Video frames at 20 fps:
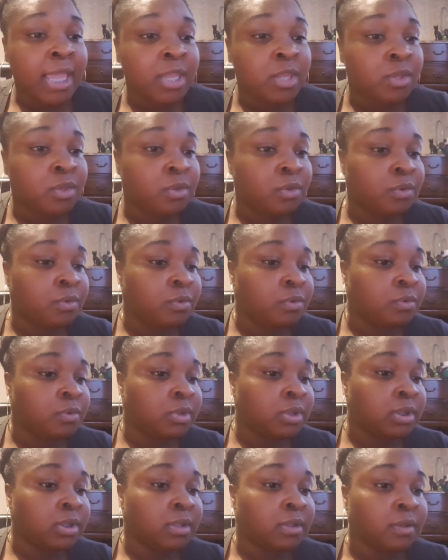
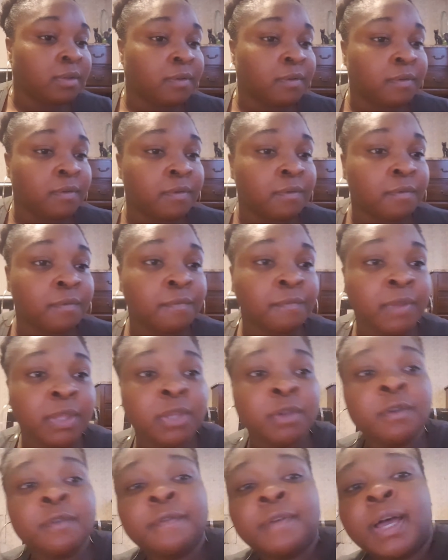use
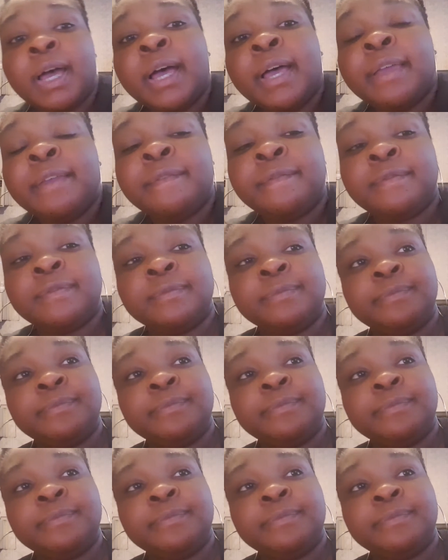VO5.